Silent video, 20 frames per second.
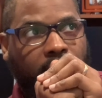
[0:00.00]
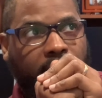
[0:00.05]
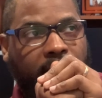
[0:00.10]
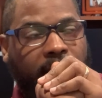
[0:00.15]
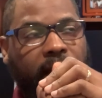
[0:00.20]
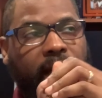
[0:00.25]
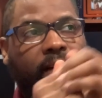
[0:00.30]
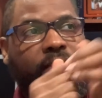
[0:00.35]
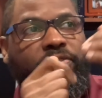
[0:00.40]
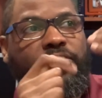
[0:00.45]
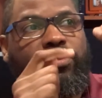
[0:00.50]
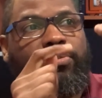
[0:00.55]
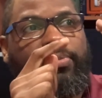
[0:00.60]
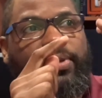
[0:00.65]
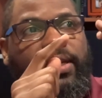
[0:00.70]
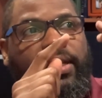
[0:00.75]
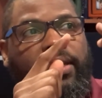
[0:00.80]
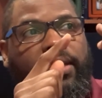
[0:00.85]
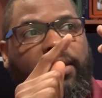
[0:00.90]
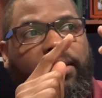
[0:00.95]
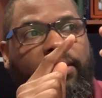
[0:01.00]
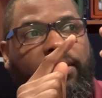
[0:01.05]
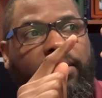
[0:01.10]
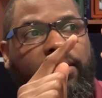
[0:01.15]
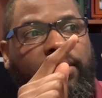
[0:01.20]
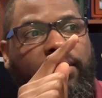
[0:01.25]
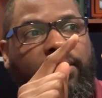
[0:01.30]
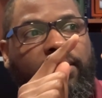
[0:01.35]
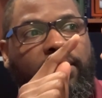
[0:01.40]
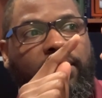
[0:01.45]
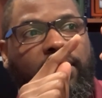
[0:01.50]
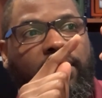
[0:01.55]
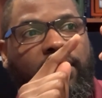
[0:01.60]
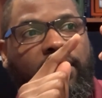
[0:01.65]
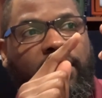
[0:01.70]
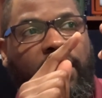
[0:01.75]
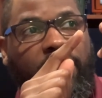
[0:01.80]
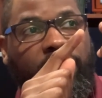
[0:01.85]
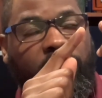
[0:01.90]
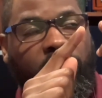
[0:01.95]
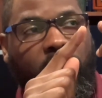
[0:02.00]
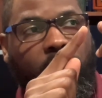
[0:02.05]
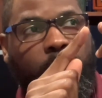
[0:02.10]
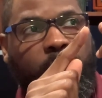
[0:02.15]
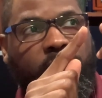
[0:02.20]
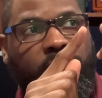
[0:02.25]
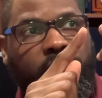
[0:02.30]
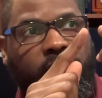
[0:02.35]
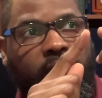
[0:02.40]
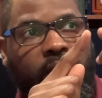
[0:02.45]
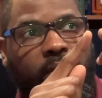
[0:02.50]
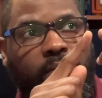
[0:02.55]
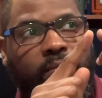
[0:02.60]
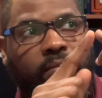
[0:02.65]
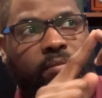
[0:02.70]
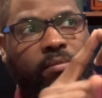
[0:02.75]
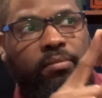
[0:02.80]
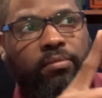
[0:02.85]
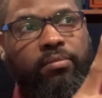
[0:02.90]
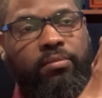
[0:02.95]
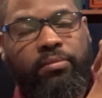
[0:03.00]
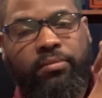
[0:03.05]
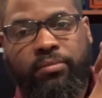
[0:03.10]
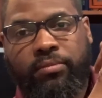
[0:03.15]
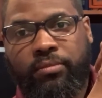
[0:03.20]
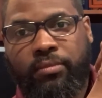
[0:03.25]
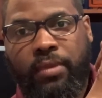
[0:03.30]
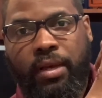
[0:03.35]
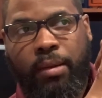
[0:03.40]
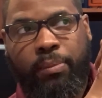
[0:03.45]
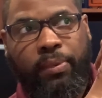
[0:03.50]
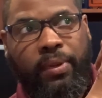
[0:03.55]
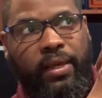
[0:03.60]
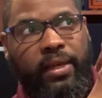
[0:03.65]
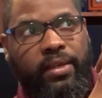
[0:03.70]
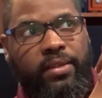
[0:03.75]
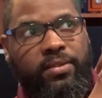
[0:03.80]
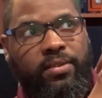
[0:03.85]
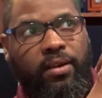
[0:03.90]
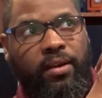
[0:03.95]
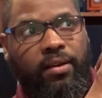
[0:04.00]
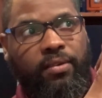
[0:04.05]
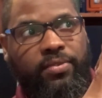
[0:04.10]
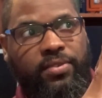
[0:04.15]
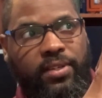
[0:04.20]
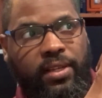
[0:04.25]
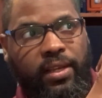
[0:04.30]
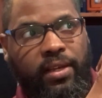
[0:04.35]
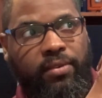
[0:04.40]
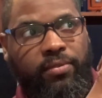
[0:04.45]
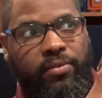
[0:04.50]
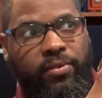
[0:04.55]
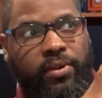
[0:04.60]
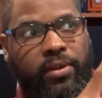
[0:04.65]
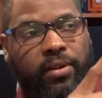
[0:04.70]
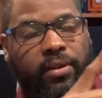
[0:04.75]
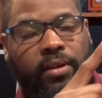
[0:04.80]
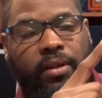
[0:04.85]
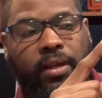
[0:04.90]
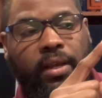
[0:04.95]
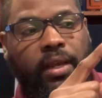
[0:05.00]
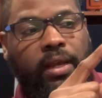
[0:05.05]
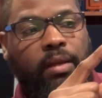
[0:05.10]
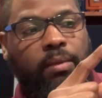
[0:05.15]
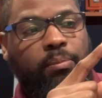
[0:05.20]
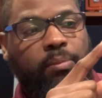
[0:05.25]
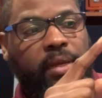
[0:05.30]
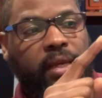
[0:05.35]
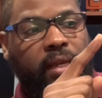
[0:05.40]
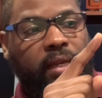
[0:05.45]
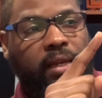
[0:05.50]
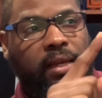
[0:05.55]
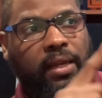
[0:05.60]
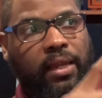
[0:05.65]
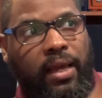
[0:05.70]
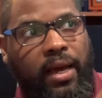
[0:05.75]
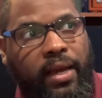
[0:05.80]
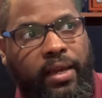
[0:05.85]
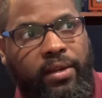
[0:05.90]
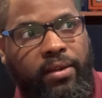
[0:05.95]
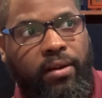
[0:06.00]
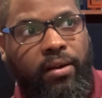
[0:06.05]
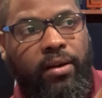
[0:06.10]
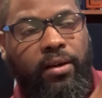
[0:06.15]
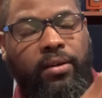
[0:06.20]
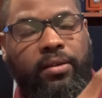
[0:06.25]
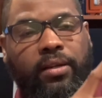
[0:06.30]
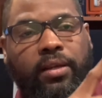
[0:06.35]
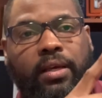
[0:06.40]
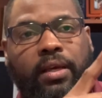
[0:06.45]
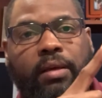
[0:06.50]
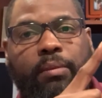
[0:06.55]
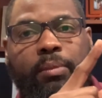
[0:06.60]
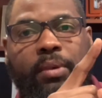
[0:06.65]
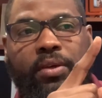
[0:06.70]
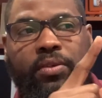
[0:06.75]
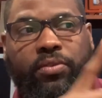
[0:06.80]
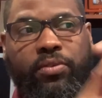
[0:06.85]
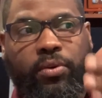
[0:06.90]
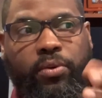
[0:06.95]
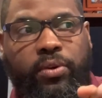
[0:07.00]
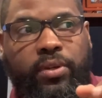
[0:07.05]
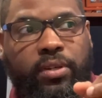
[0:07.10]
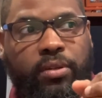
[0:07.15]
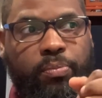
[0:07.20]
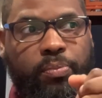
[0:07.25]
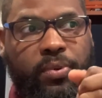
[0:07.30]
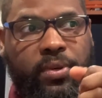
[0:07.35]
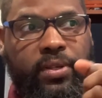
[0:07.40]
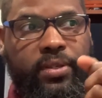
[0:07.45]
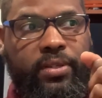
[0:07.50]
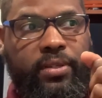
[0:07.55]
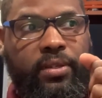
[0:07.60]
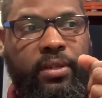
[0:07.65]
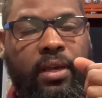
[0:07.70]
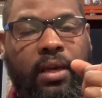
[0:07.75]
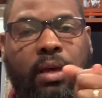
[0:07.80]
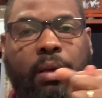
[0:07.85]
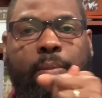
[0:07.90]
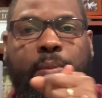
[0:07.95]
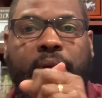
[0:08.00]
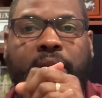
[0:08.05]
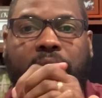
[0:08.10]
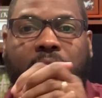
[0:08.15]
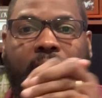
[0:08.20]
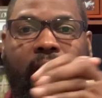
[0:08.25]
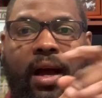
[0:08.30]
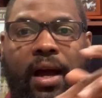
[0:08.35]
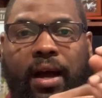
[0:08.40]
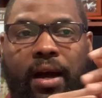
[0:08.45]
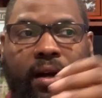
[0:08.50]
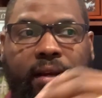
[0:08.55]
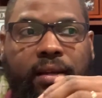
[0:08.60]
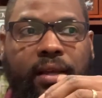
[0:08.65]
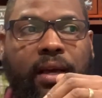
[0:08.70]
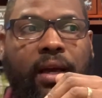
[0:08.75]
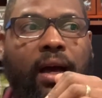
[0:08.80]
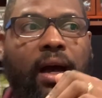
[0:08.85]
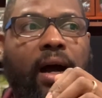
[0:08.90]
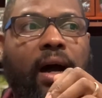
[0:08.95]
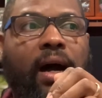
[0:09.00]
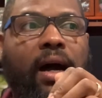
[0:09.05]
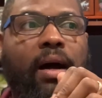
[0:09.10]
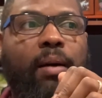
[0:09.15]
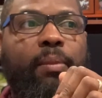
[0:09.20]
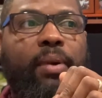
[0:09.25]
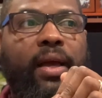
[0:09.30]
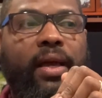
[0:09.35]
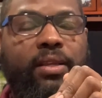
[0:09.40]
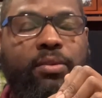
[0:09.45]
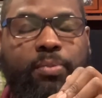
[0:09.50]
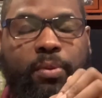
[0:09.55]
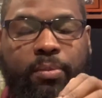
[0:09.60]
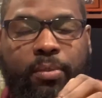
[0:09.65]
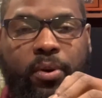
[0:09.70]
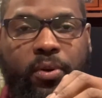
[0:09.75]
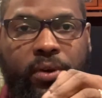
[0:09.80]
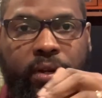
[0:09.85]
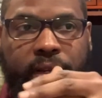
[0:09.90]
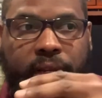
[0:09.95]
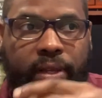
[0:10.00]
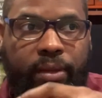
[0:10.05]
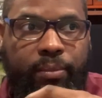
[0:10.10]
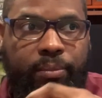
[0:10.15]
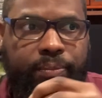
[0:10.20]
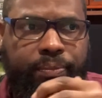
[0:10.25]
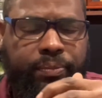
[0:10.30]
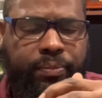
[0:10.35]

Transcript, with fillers: after being, after coming from a place of slavery being lied on, being thrown into prison, but God um, has promoted him.